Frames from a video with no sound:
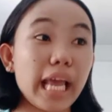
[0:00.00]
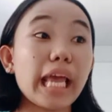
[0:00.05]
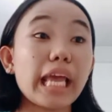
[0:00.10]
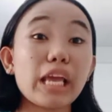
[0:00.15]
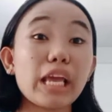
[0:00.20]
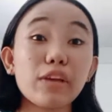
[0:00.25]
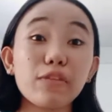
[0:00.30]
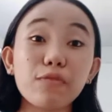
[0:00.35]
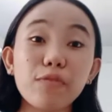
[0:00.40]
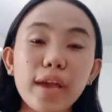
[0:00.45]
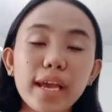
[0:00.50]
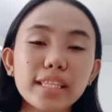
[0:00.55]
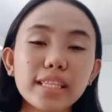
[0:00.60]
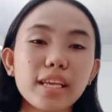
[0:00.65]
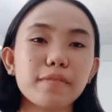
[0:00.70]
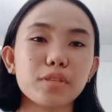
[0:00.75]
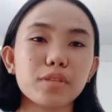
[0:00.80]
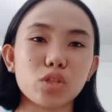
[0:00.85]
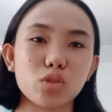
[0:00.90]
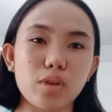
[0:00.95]

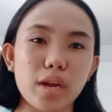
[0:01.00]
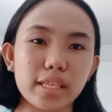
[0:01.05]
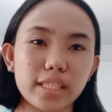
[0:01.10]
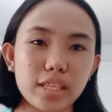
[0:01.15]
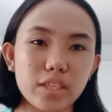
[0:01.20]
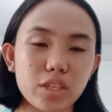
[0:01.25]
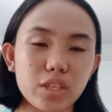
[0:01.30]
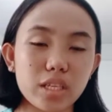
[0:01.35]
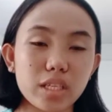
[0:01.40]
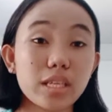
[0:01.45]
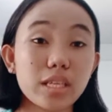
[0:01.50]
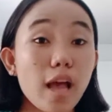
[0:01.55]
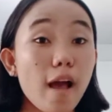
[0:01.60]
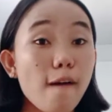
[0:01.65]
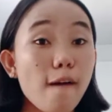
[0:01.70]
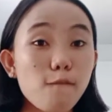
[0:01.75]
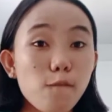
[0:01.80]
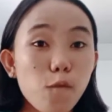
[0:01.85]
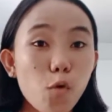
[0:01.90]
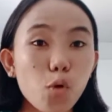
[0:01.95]
effective strategies
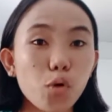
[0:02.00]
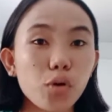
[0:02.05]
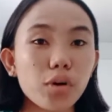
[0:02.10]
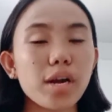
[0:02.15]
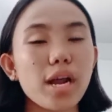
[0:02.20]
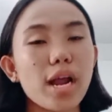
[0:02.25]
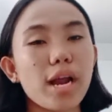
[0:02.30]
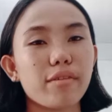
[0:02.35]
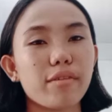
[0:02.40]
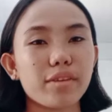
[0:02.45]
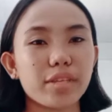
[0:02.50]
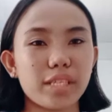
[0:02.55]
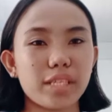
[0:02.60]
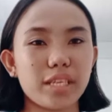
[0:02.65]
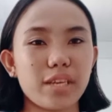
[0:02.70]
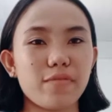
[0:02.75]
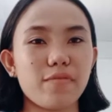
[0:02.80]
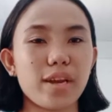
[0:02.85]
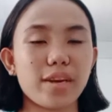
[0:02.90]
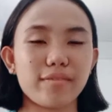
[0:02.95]
for
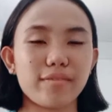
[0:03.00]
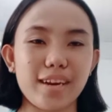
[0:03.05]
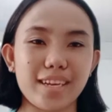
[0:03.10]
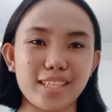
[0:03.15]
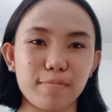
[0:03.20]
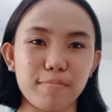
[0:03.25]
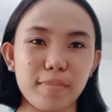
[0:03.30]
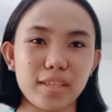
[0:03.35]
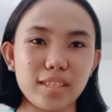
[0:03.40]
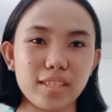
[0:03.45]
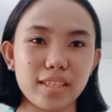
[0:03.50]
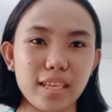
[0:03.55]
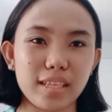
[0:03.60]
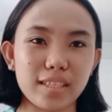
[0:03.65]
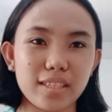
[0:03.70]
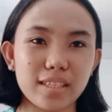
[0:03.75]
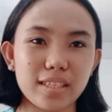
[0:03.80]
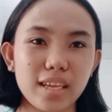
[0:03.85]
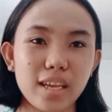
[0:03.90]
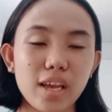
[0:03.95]
receiving
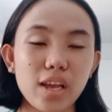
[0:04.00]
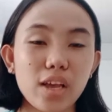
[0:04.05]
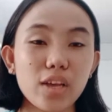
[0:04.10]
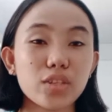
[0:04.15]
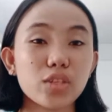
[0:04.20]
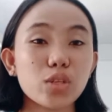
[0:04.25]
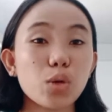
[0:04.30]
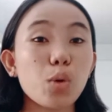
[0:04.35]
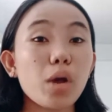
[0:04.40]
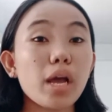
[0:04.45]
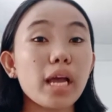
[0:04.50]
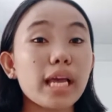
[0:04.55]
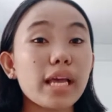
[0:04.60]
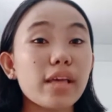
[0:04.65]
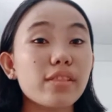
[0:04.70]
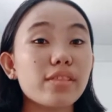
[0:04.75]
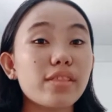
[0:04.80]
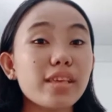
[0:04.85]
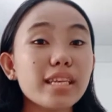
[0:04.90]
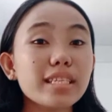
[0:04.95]
responses. So
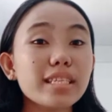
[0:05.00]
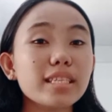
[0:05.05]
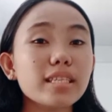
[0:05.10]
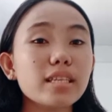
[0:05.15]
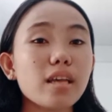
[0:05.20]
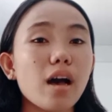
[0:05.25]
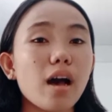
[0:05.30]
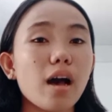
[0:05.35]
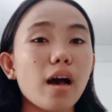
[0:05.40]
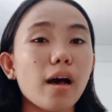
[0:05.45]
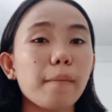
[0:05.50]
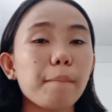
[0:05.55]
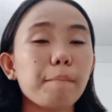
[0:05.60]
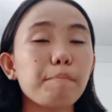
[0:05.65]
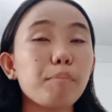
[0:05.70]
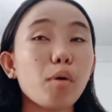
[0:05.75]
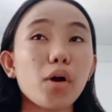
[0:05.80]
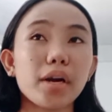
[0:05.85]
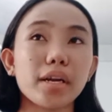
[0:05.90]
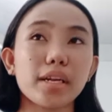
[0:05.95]
this
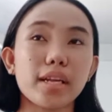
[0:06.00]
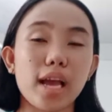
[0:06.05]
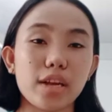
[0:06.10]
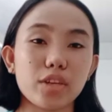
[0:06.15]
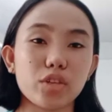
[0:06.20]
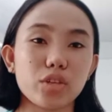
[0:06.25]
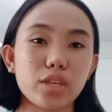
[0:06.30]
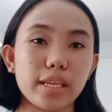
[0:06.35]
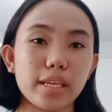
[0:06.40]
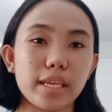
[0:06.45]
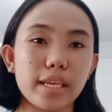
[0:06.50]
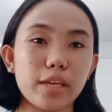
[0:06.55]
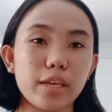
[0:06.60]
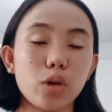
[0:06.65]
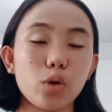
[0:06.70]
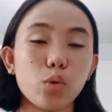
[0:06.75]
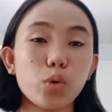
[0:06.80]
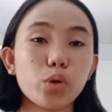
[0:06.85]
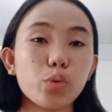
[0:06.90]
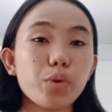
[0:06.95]
part actually,
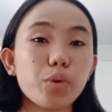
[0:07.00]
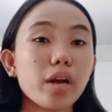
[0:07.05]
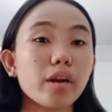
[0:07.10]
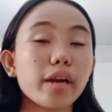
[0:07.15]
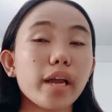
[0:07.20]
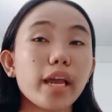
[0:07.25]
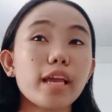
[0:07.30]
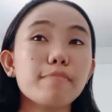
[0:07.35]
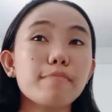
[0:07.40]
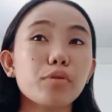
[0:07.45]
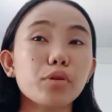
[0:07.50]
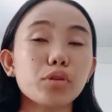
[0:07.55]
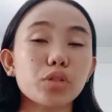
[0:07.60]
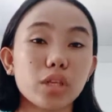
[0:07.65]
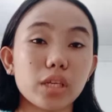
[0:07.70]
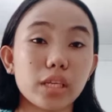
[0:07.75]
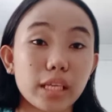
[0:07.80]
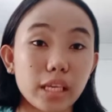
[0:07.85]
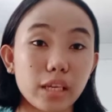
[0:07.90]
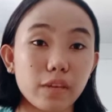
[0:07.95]
when we are able
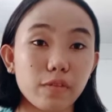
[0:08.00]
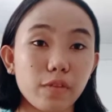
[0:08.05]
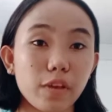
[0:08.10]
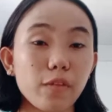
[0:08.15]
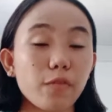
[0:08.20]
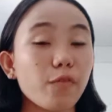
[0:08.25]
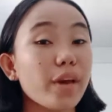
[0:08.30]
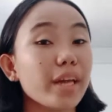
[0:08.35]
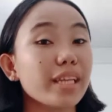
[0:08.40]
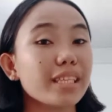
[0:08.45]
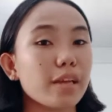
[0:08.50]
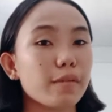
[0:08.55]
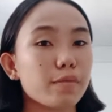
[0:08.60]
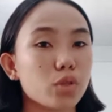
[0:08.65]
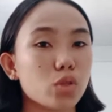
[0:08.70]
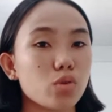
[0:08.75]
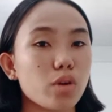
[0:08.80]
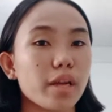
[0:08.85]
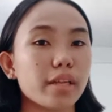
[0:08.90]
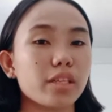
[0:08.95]
to give effective
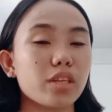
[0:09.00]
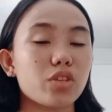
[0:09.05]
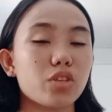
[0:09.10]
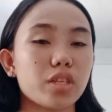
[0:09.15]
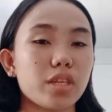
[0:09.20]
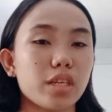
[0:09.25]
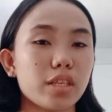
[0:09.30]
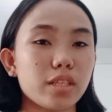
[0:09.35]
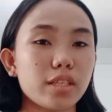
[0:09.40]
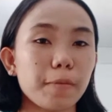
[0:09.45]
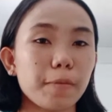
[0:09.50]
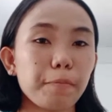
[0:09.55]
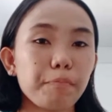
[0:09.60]
strategies